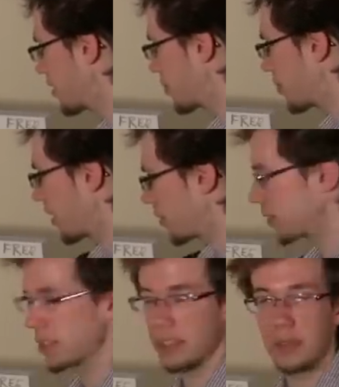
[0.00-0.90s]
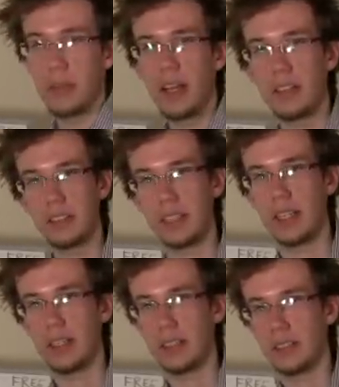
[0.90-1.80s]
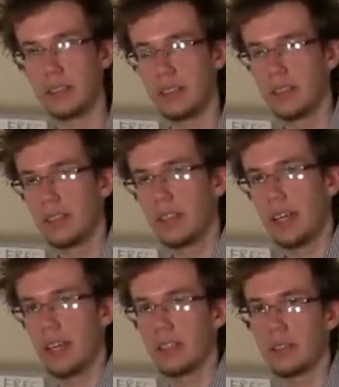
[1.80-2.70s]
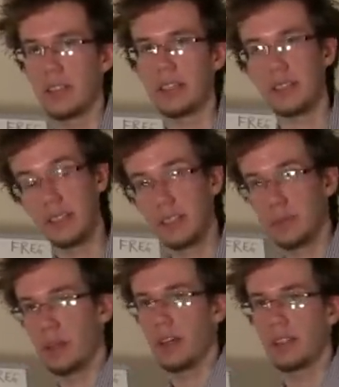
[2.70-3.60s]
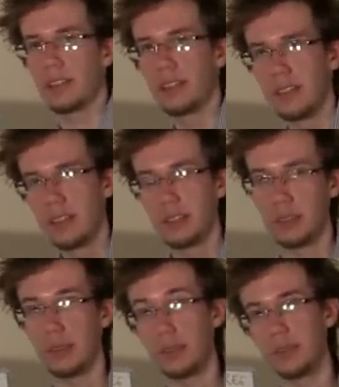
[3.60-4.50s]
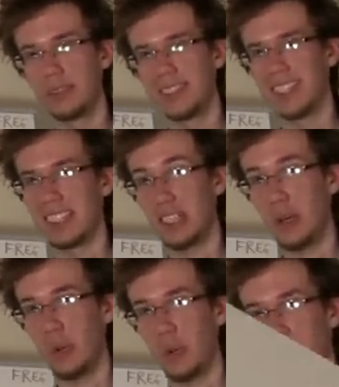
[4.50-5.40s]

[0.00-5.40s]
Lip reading: inner part, which is the minor scales. Okay, so that's the next spot. So let's go.